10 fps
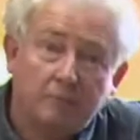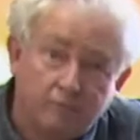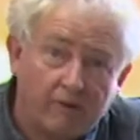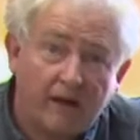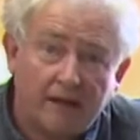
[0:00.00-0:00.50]

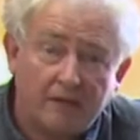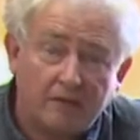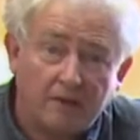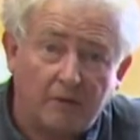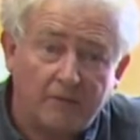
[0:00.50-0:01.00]

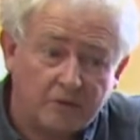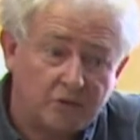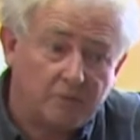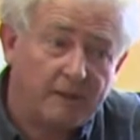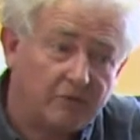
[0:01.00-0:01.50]
brains of this
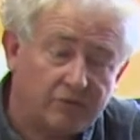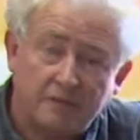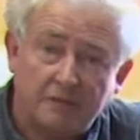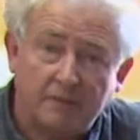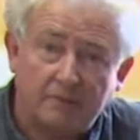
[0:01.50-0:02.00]
dual battery
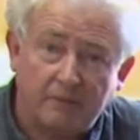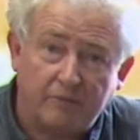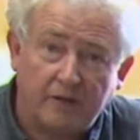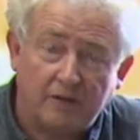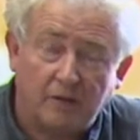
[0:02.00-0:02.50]
system in the
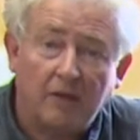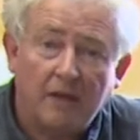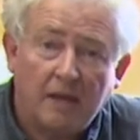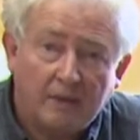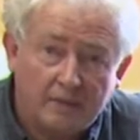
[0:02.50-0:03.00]
vehicle.
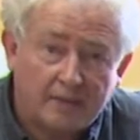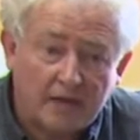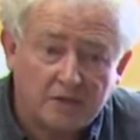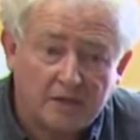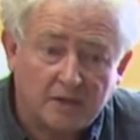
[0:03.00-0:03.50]
This
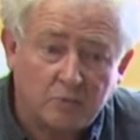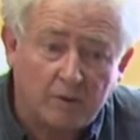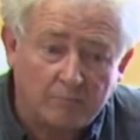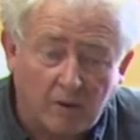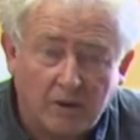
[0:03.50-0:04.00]
actually is
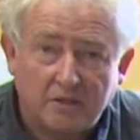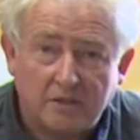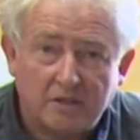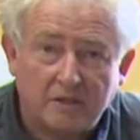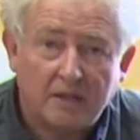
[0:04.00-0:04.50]
what
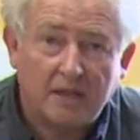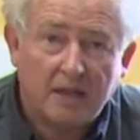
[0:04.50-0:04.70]
monitors,